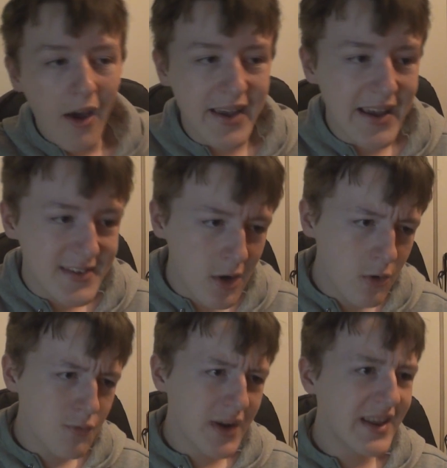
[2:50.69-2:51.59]
Okay,
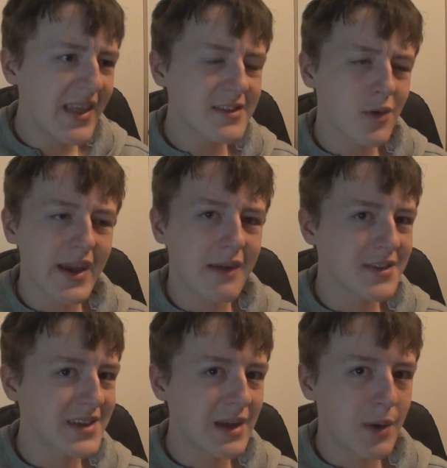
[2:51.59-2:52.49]
so really that's all I have
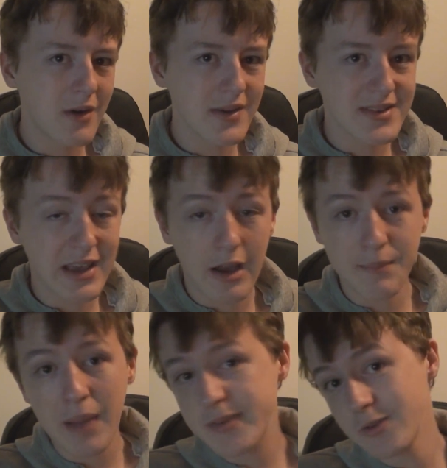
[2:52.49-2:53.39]
to say about
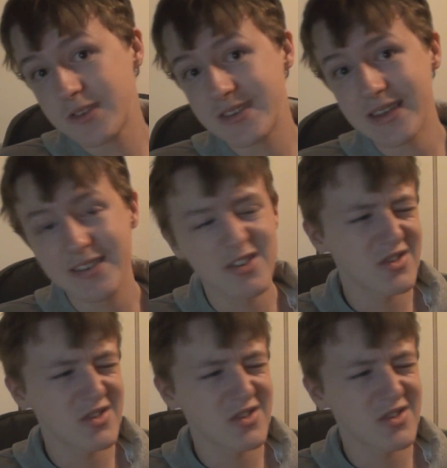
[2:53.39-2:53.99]
episode 6.